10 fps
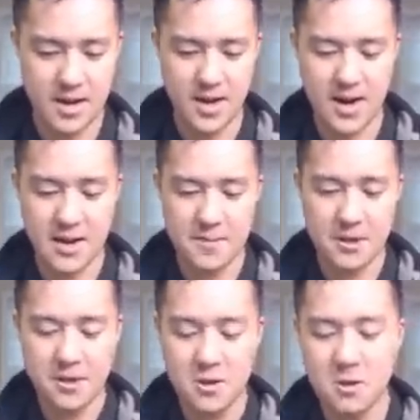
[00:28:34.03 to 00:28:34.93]
I am a
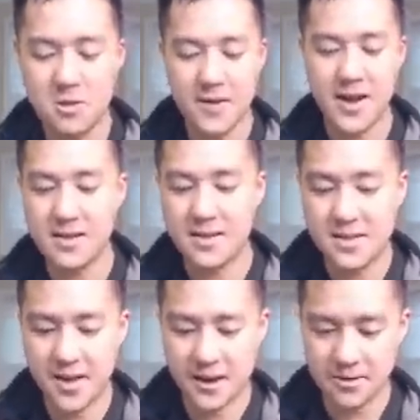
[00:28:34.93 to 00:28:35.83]
huge fan of these
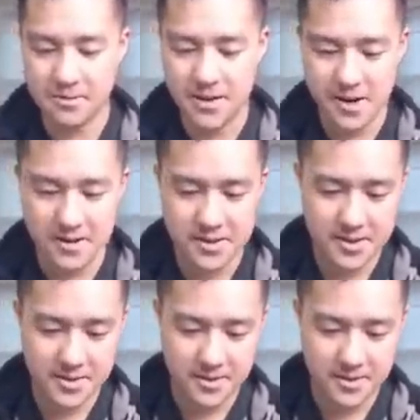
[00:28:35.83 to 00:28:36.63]
character rares.